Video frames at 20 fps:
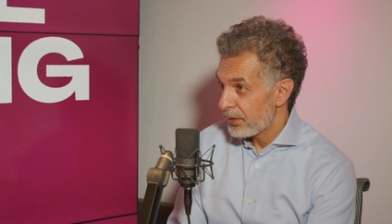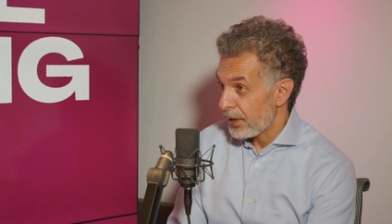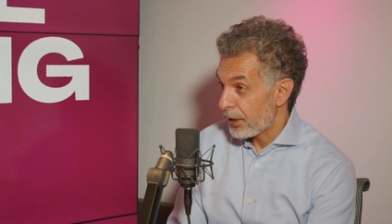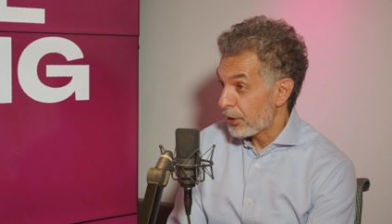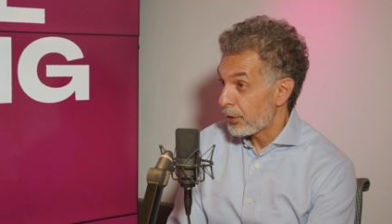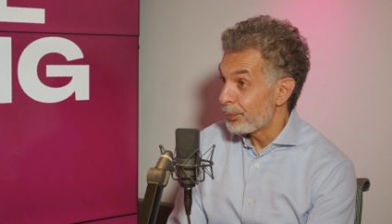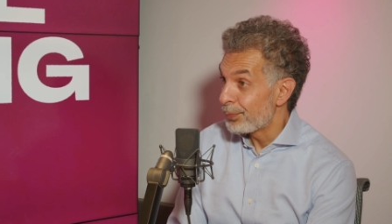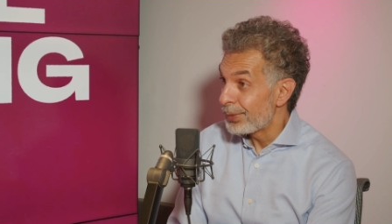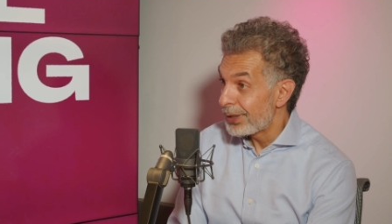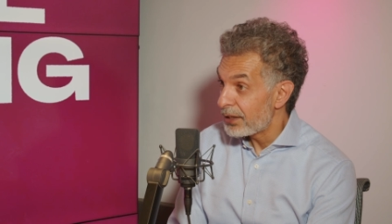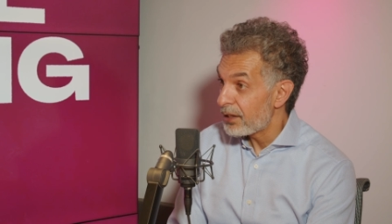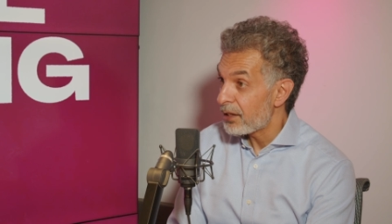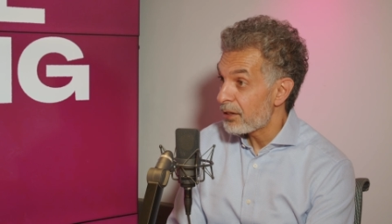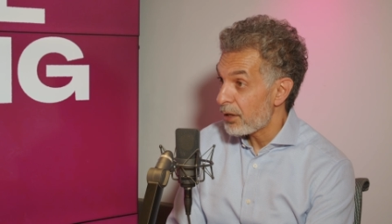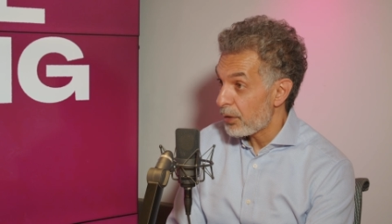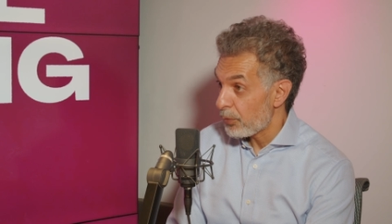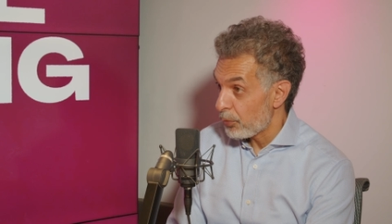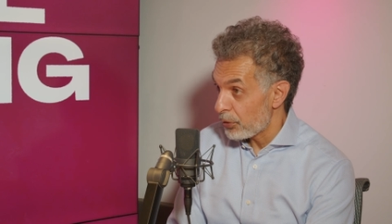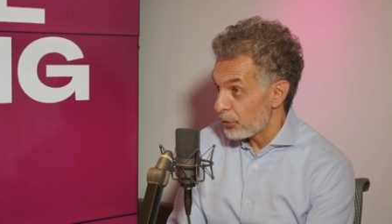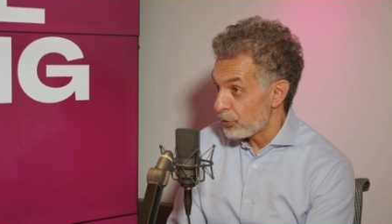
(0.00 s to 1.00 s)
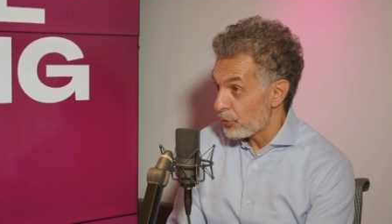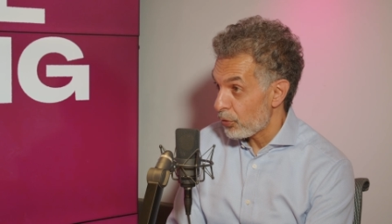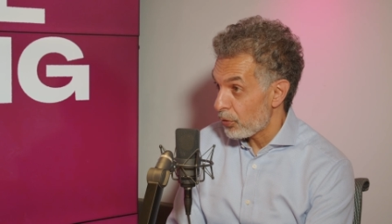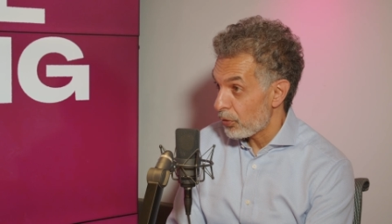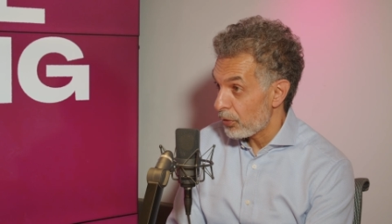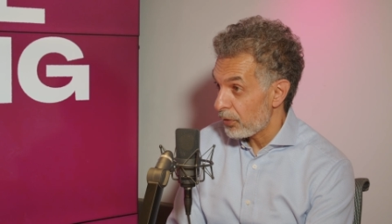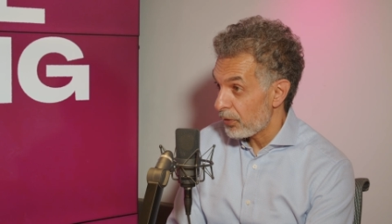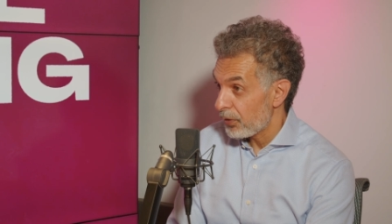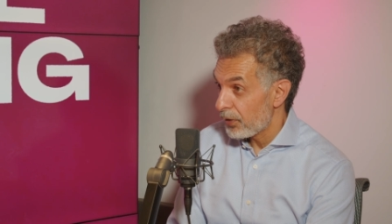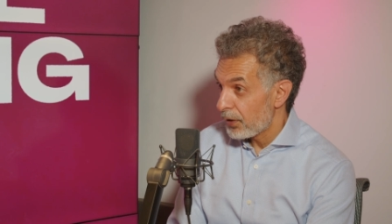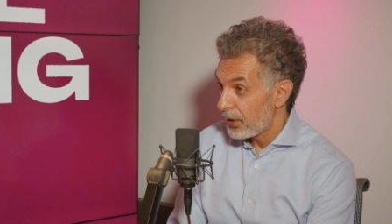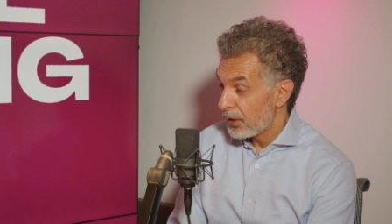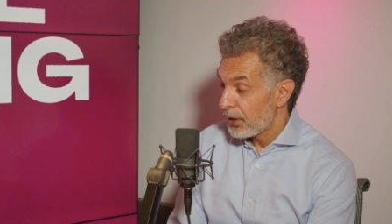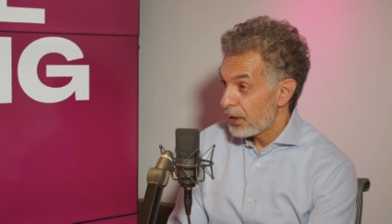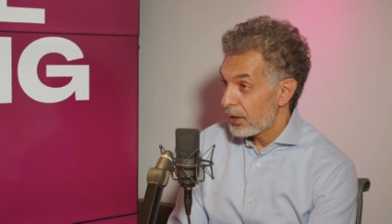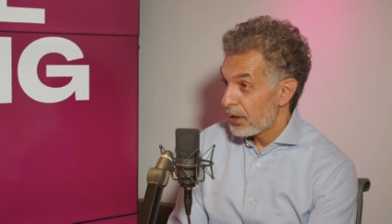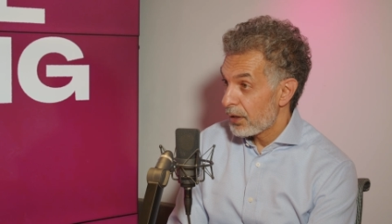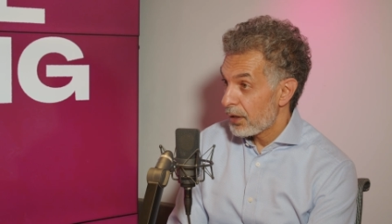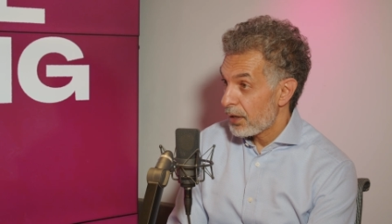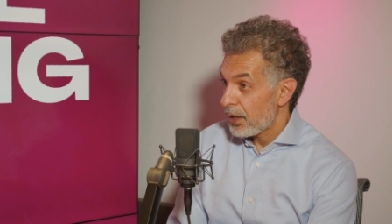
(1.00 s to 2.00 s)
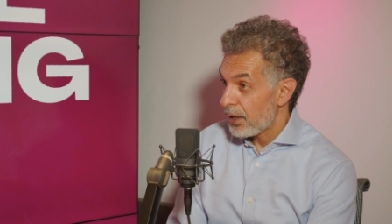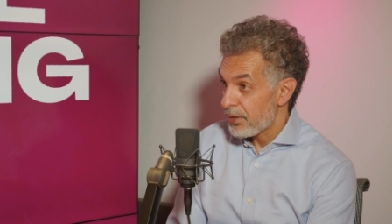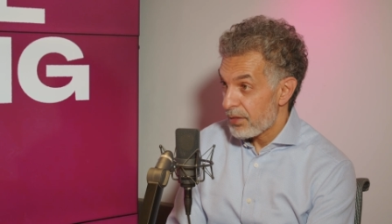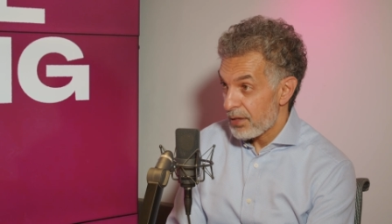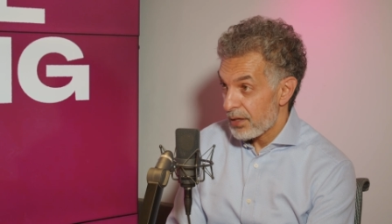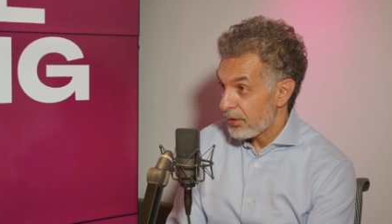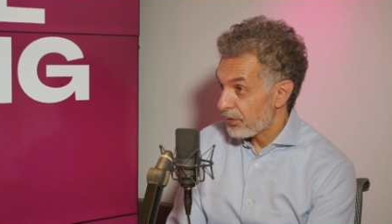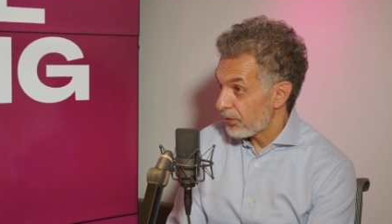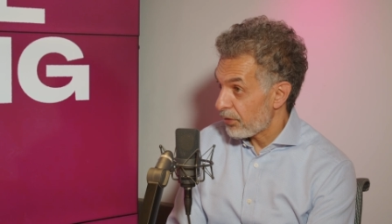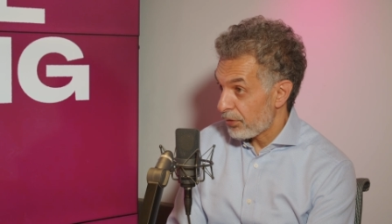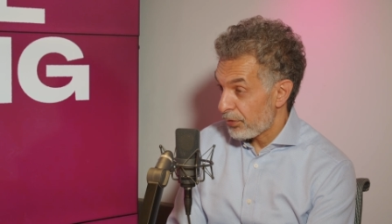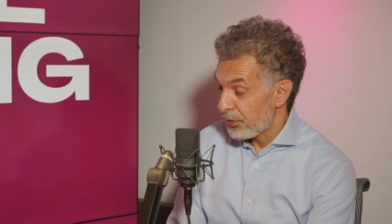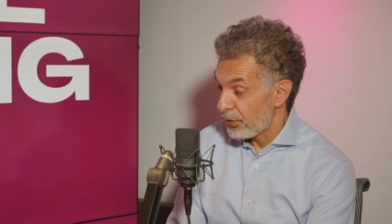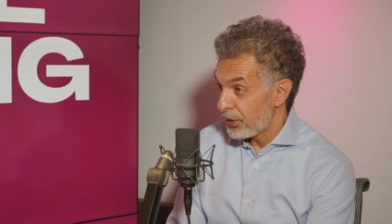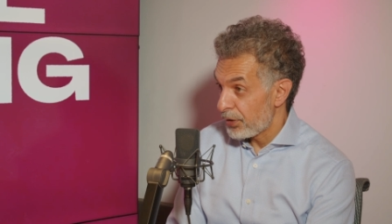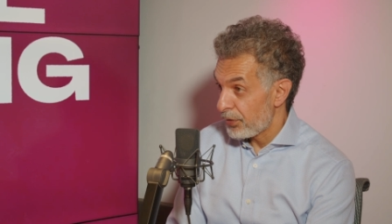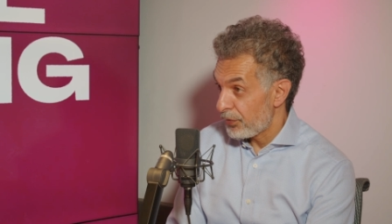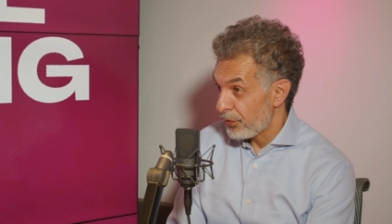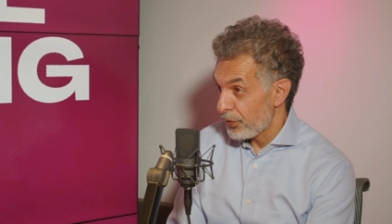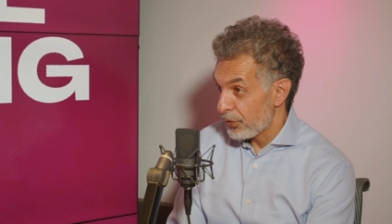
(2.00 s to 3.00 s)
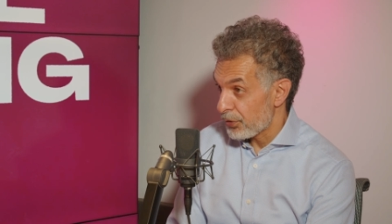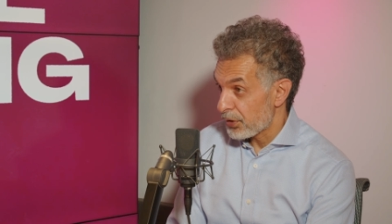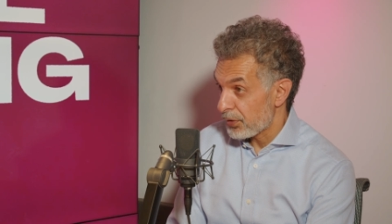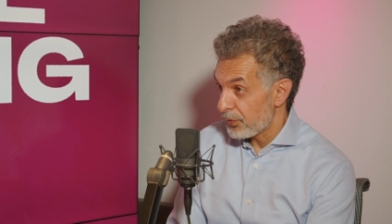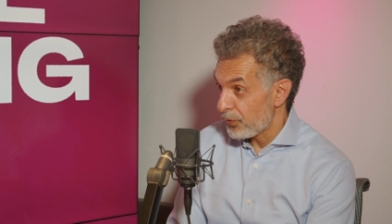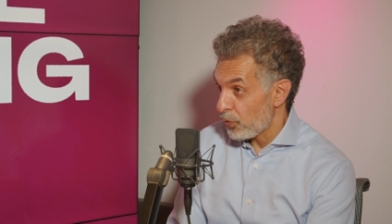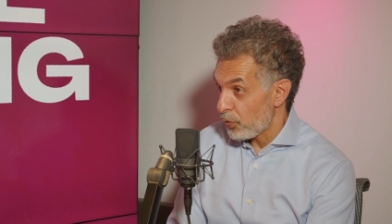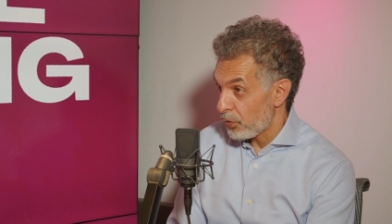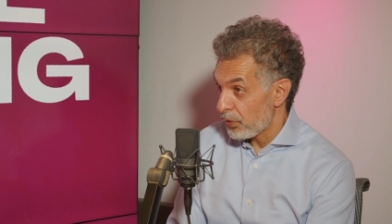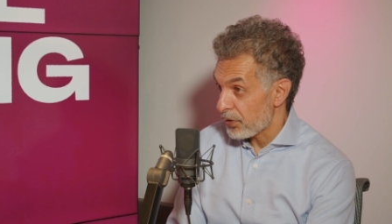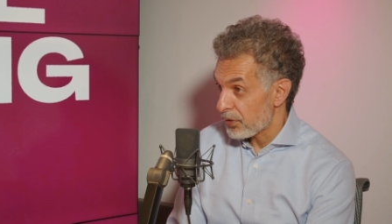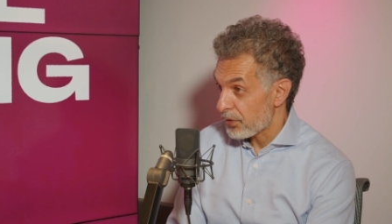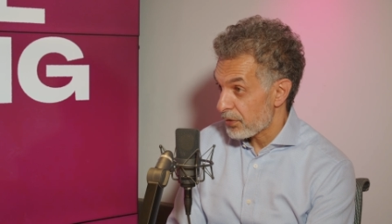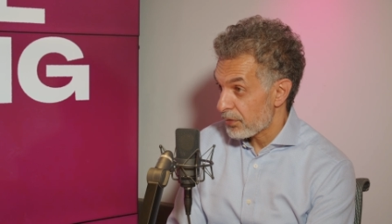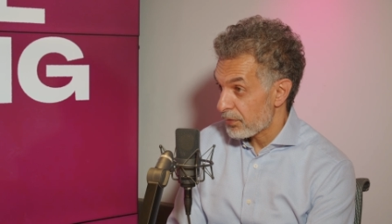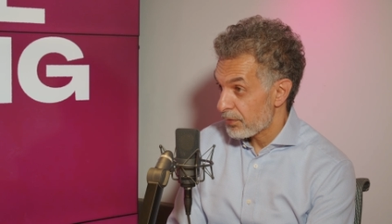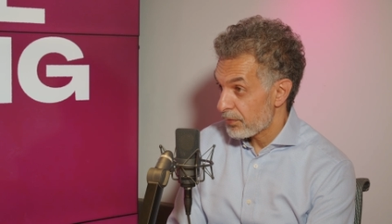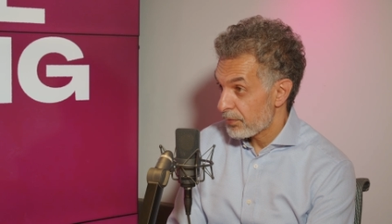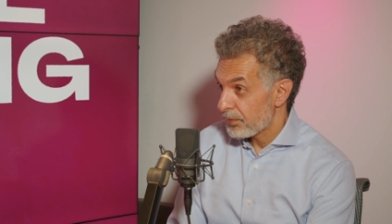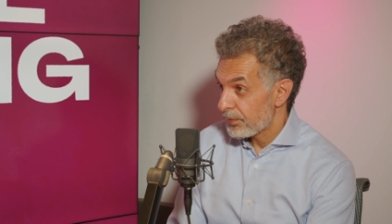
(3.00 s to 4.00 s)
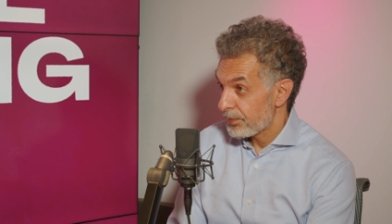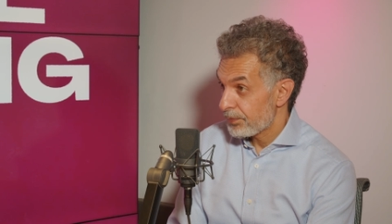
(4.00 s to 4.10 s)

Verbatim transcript: They completed their withdrawal, I think, on the 31st of August.